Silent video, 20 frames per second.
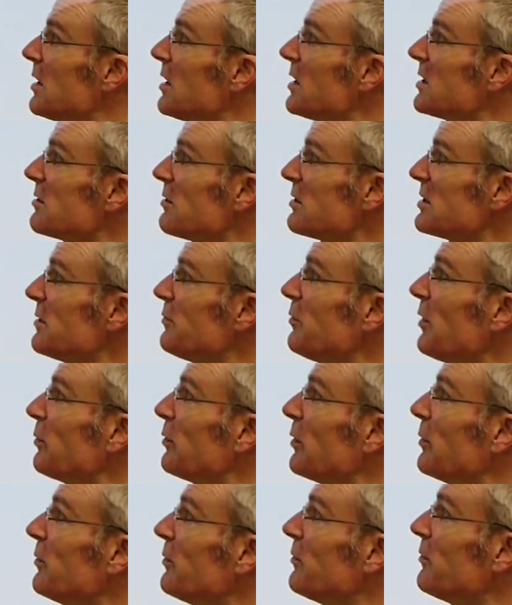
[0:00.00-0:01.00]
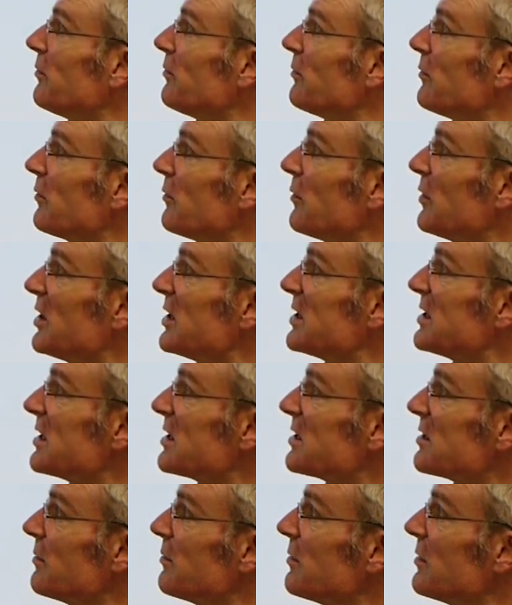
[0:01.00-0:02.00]
so what's the problem with this
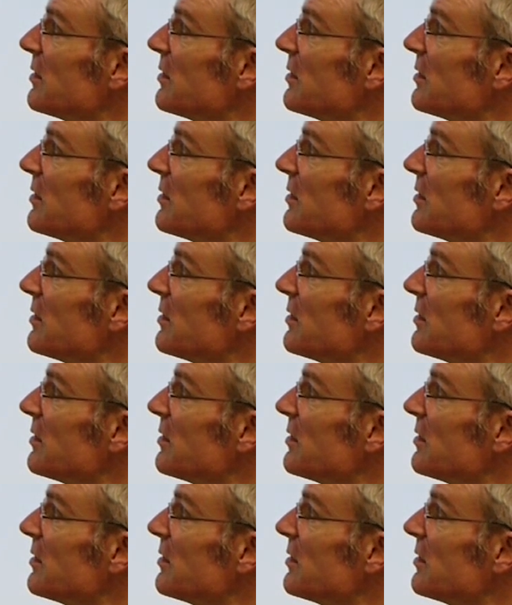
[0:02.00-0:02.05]
system?